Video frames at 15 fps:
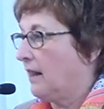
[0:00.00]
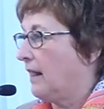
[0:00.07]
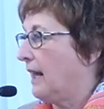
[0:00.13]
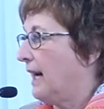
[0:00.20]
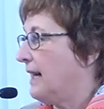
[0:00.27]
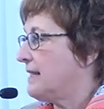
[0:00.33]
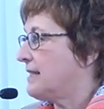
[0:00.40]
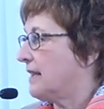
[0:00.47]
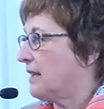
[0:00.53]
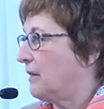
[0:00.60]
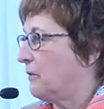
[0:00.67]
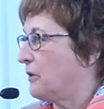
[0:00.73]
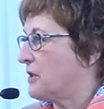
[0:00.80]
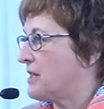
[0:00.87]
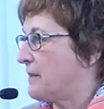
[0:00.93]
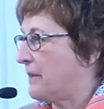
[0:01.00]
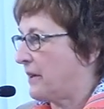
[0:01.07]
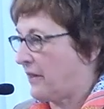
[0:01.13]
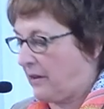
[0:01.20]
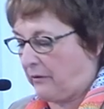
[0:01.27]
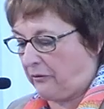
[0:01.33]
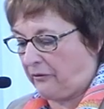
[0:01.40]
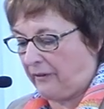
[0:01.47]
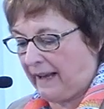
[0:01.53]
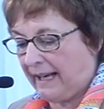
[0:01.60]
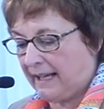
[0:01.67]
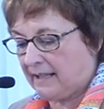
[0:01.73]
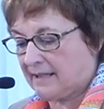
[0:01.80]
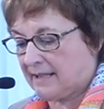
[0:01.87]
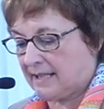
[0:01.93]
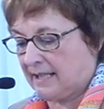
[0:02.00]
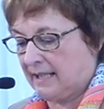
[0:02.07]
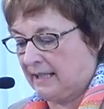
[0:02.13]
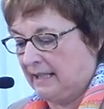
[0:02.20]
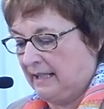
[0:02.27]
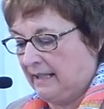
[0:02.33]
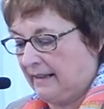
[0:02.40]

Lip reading: The article was about the fact